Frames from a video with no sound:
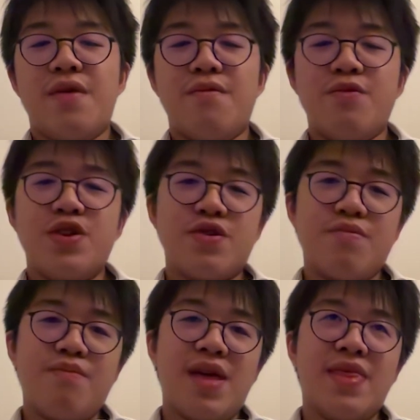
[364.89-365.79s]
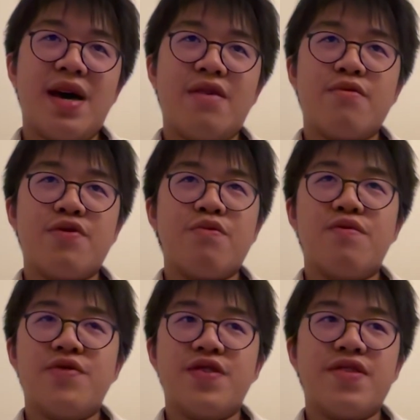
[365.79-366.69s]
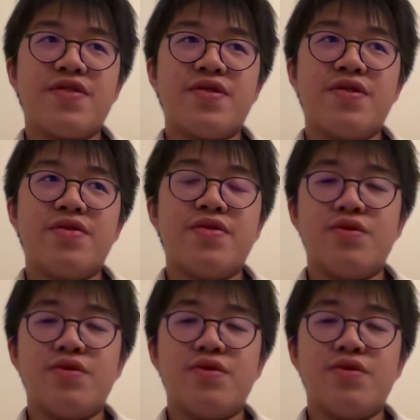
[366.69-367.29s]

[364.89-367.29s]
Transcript: which meant that it was more resistant